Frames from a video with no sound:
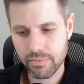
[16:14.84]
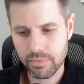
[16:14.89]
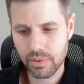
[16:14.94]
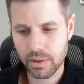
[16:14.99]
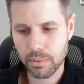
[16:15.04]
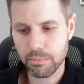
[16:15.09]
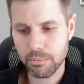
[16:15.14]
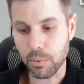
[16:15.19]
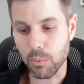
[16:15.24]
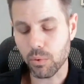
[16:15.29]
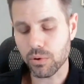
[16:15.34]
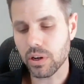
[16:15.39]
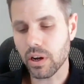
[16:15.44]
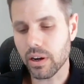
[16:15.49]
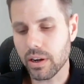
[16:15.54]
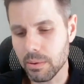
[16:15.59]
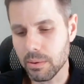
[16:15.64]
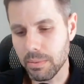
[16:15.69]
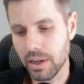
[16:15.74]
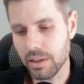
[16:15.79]
But we're
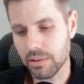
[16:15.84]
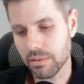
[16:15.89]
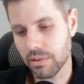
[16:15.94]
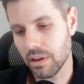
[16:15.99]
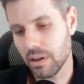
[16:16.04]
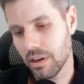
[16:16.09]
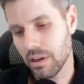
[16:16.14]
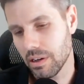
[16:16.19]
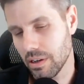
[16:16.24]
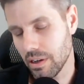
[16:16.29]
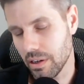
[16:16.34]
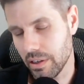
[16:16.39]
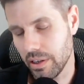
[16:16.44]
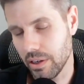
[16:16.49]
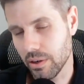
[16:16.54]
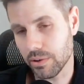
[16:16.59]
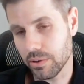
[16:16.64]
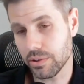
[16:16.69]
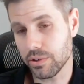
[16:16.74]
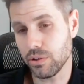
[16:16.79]
talking about a year
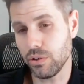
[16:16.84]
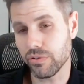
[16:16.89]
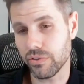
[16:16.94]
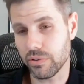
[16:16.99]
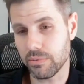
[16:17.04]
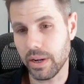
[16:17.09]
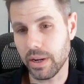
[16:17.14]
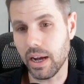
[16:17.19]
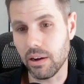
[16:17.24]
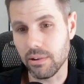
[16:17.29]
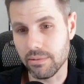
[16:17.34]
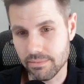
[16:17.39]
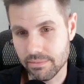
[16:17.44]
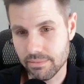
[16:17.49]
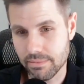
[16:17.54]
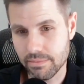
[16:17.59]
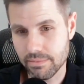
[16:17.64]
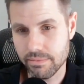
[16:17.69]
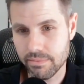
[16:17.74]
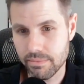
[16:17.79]
or two from now,
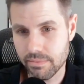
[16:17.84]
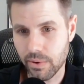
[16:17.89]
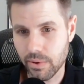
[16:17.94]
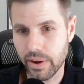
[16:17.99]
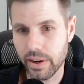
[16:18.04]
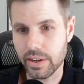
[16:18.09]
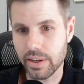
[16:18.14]
right?